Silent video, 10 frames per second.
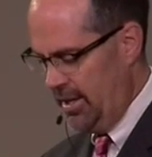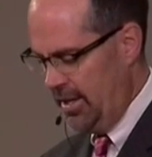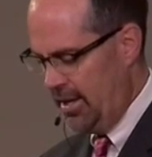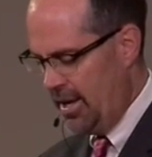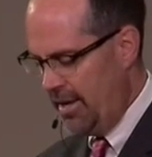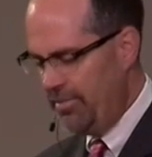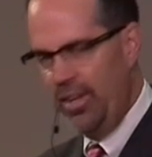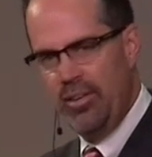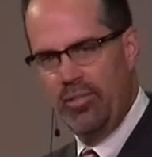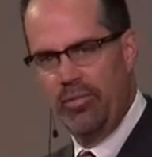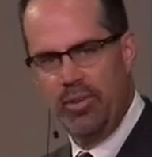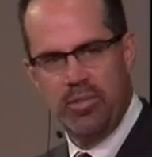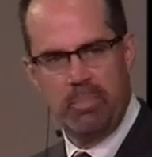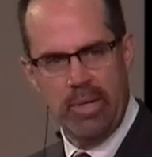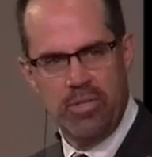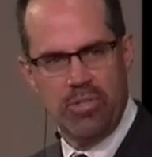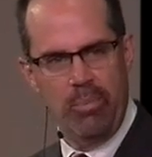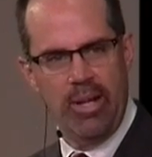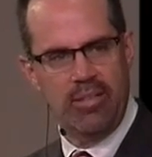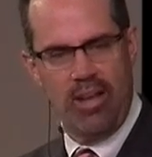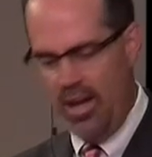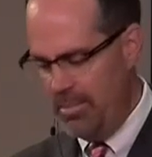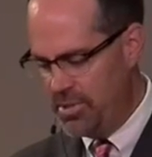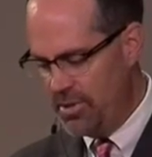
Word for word: And I've seen this verse preached so many times.